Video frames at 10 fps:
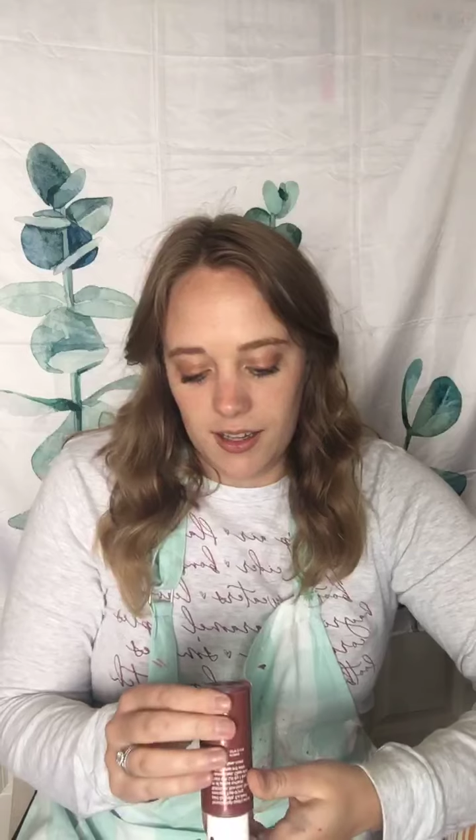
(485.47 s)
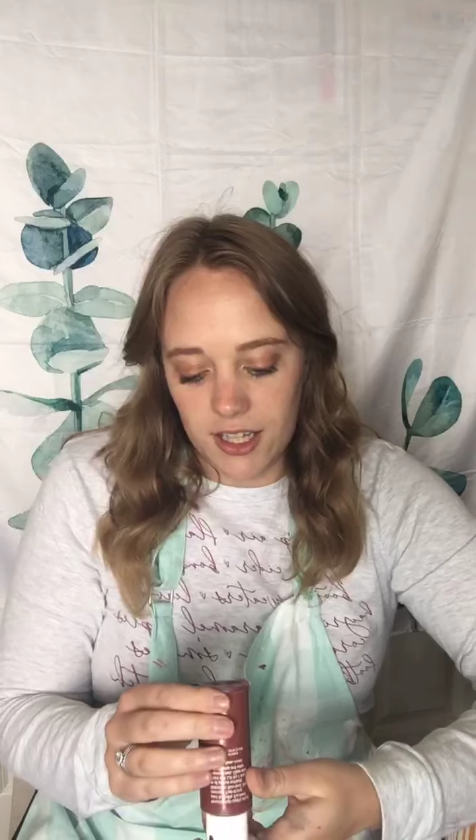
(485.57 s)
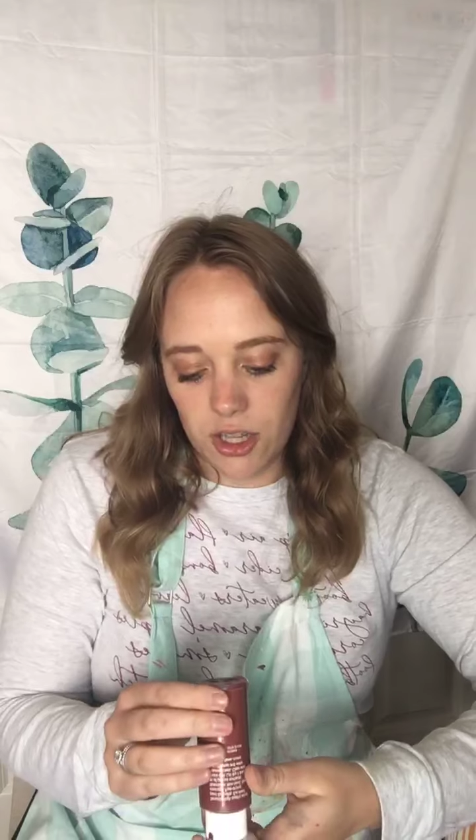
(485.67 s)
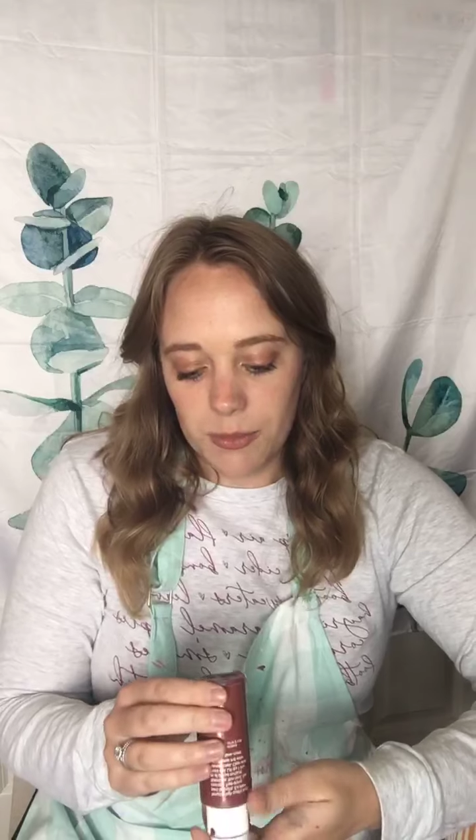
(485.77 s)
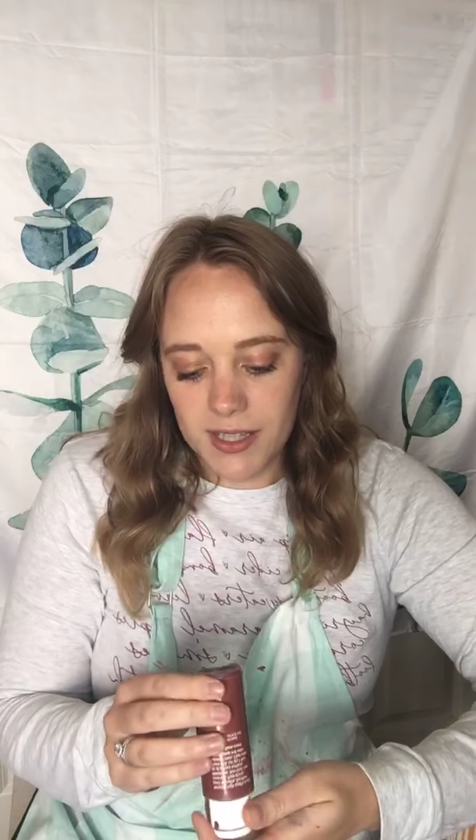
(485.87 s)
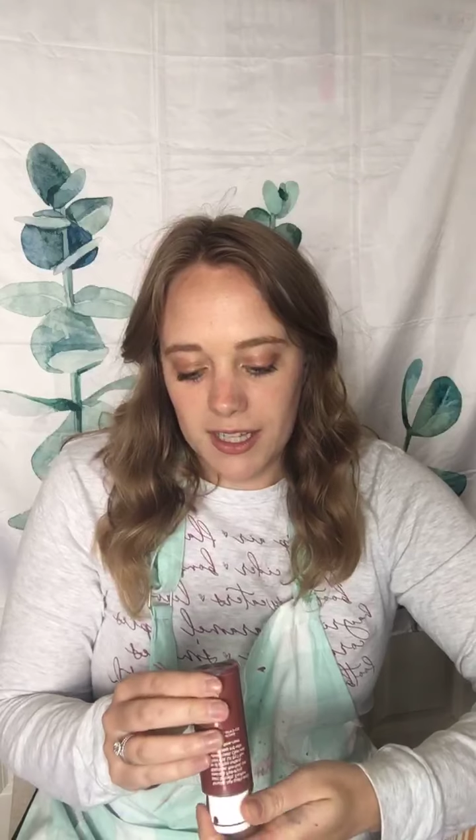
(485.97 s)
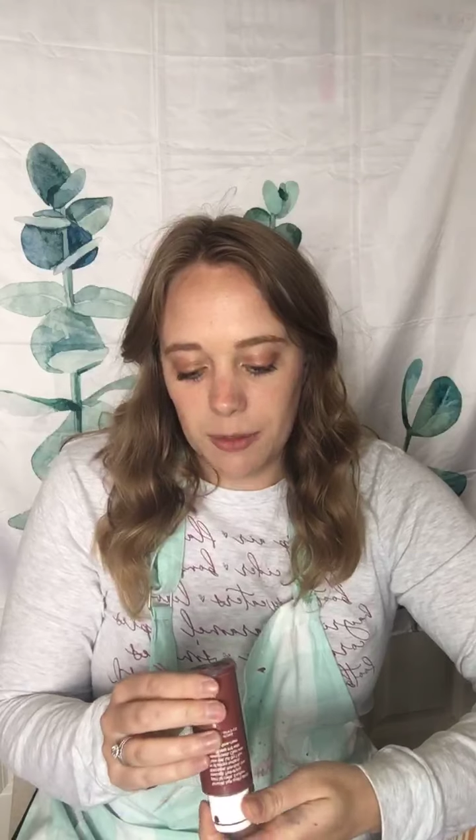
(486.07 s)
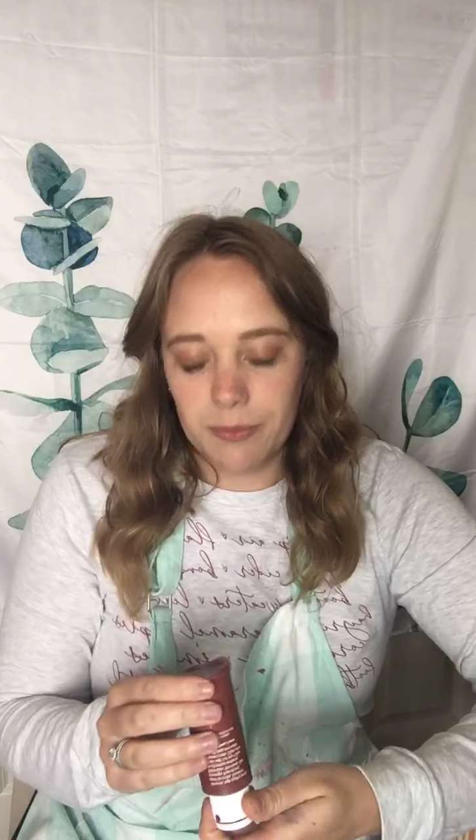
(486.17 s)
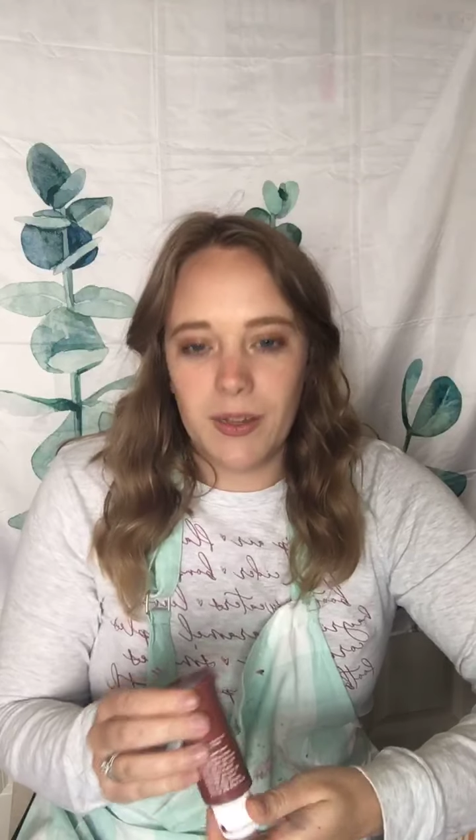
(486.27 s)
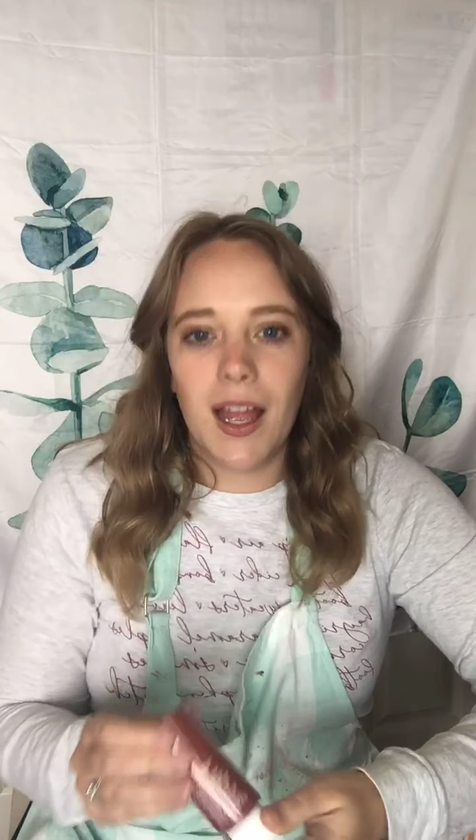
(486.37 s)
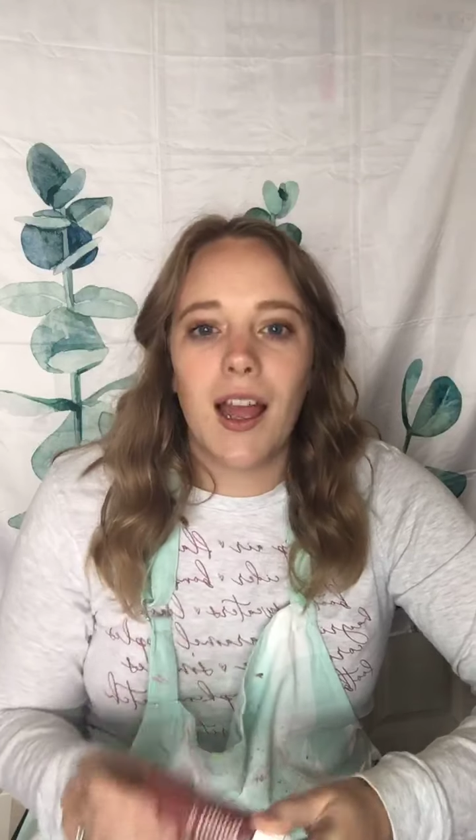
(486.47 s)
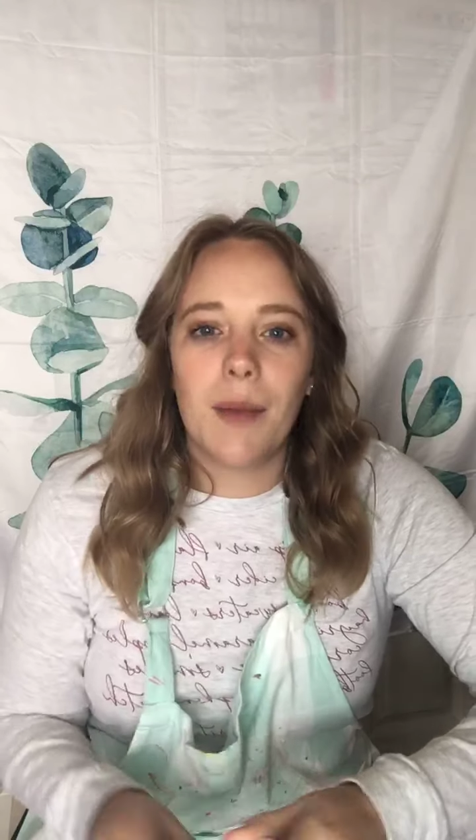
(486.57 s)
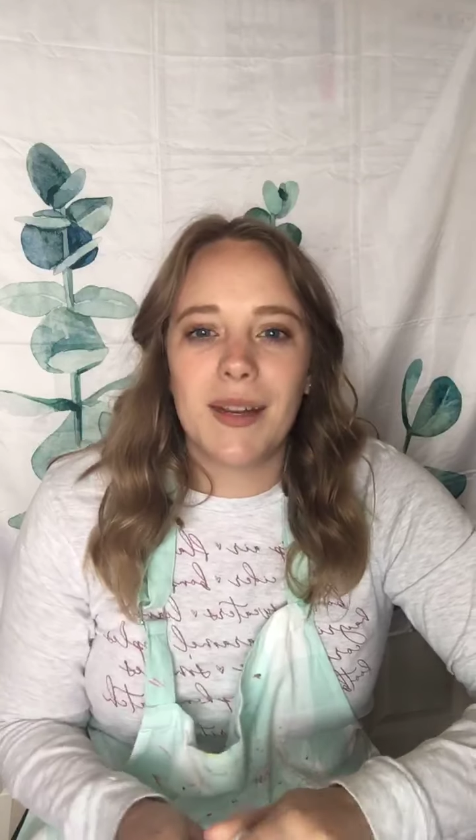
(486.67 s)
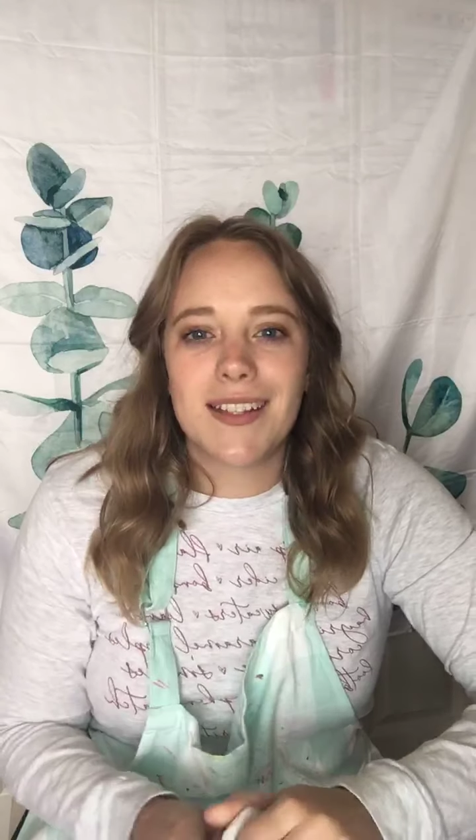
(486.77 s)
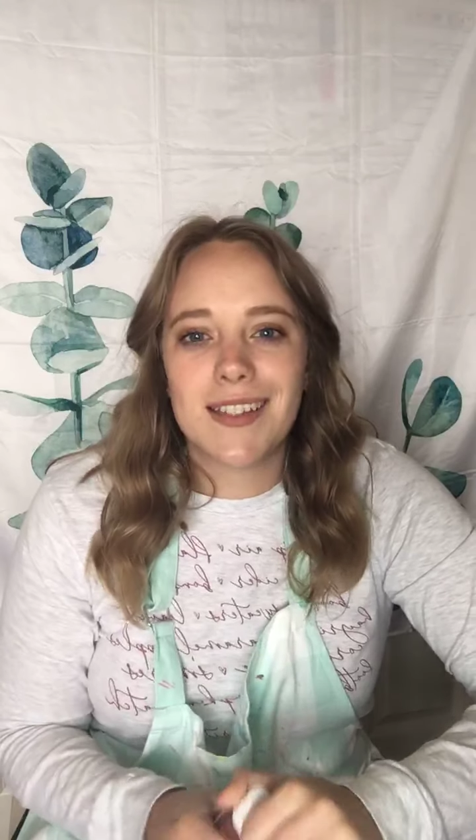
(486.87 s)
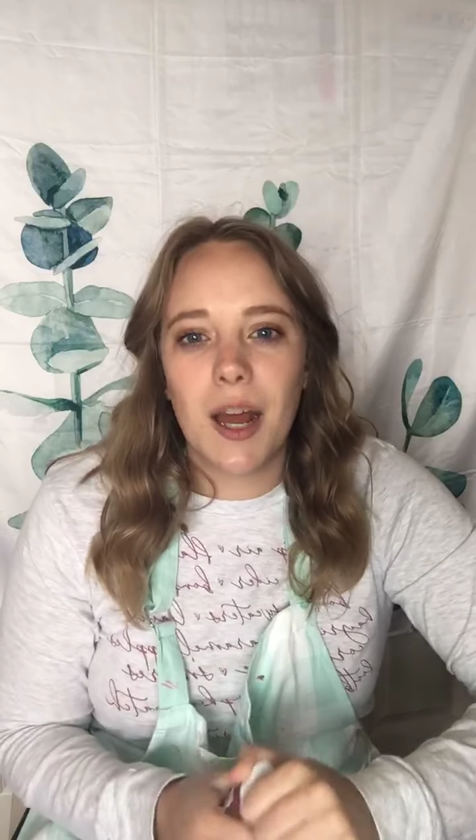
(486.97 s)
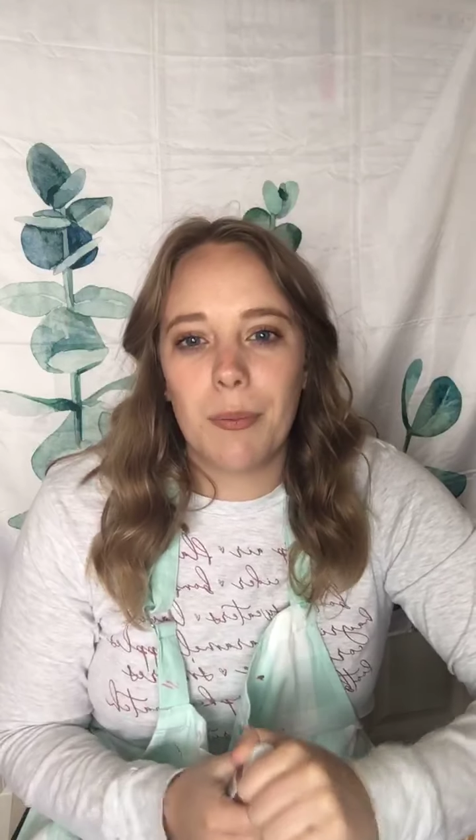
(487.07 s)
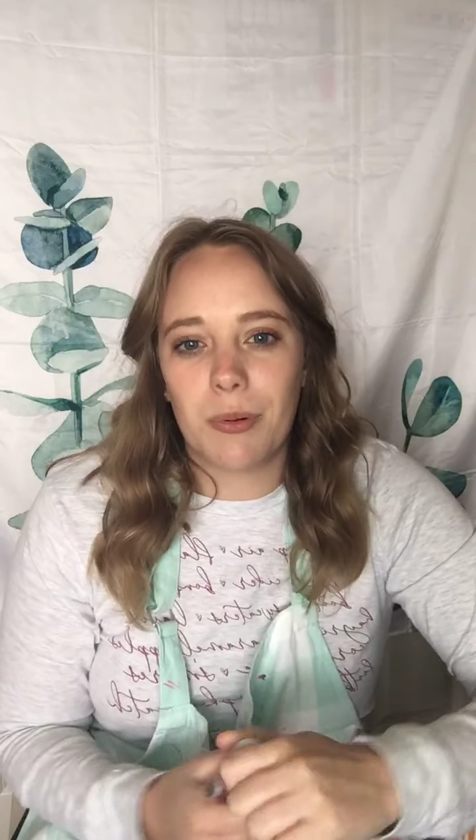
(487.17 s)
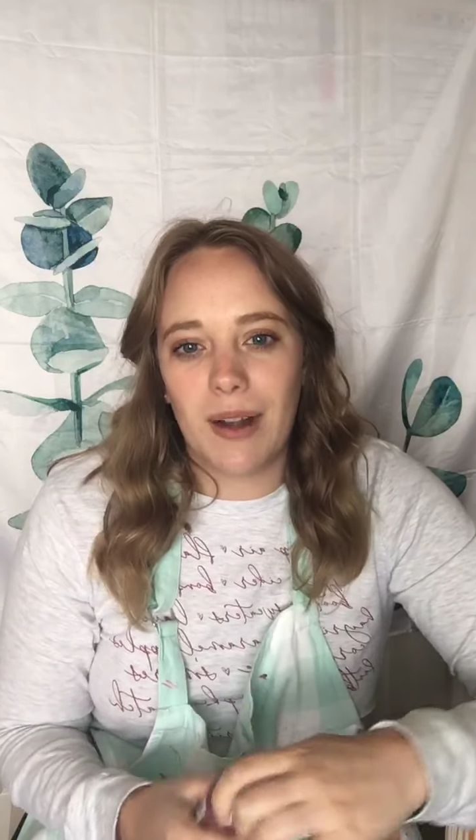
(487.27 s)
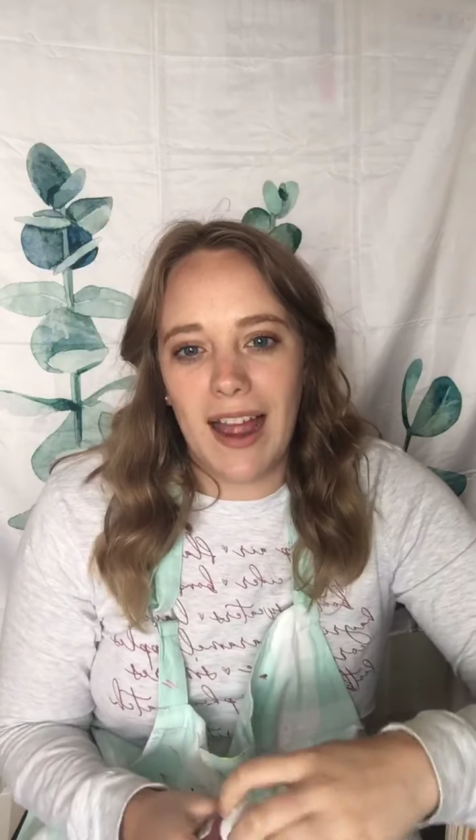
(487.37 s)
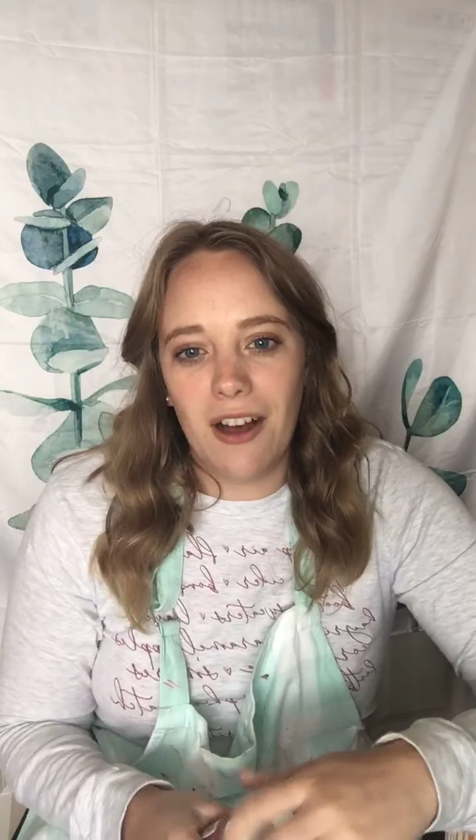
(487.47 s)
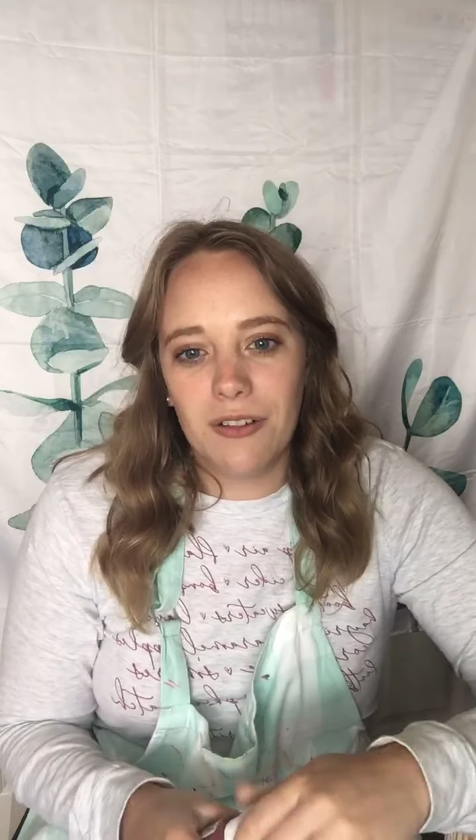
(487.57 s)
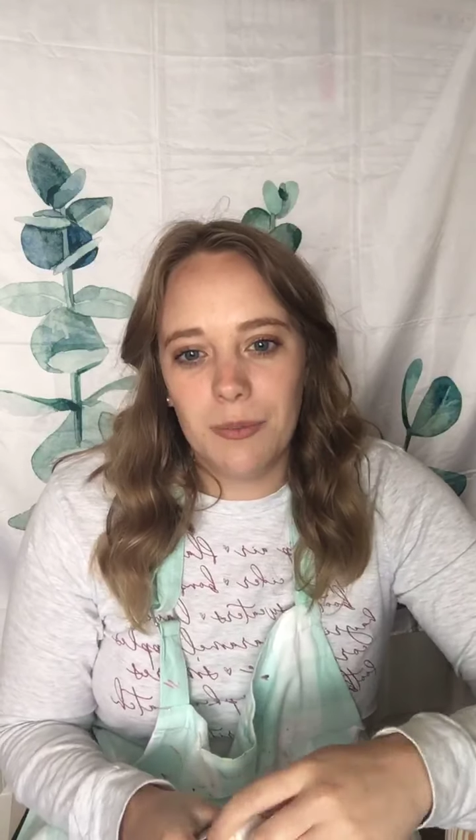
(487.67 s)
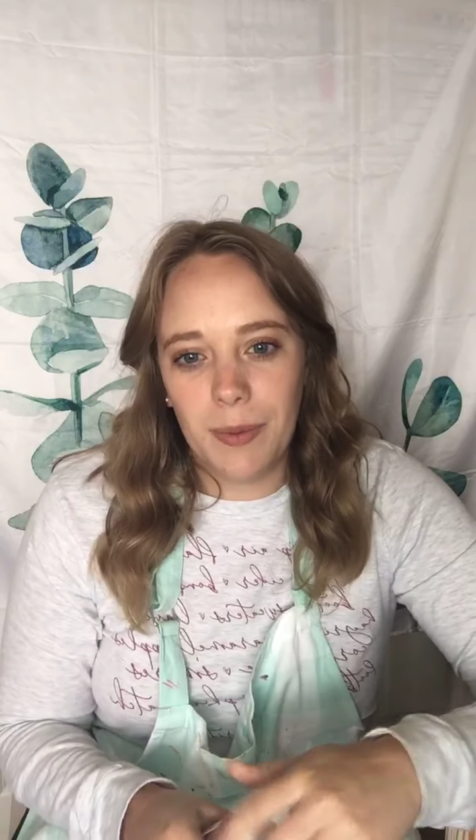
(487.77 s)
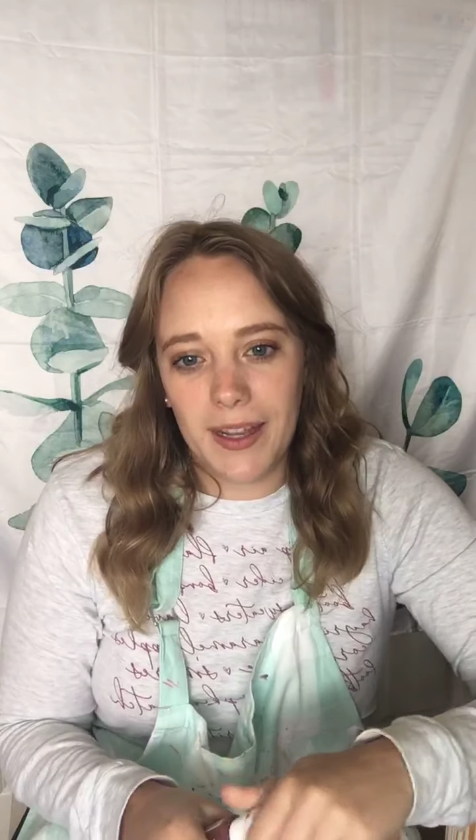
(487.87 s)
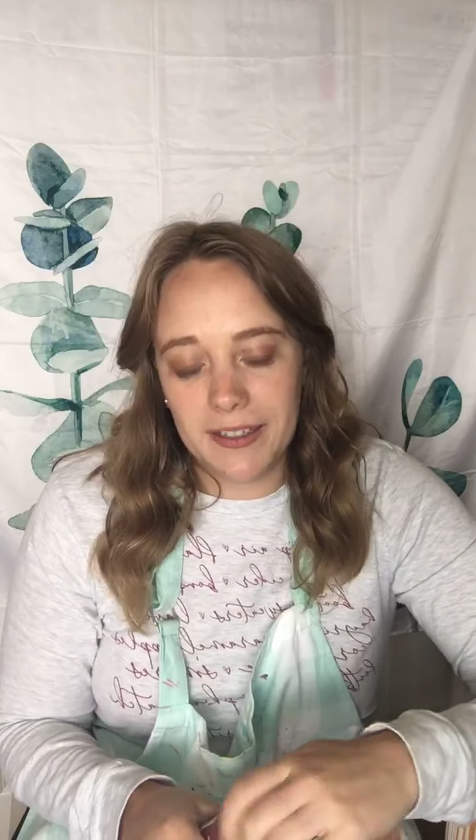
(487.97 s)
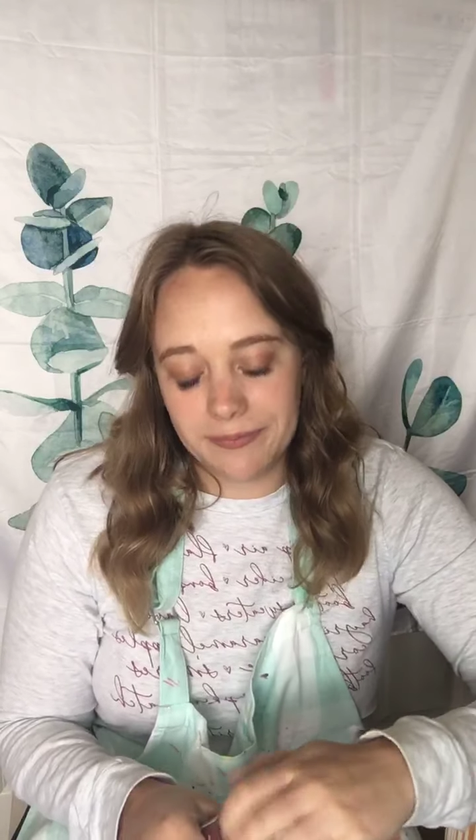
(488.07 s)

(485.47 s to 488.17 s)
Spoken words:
almost like I mean, it's not brown, but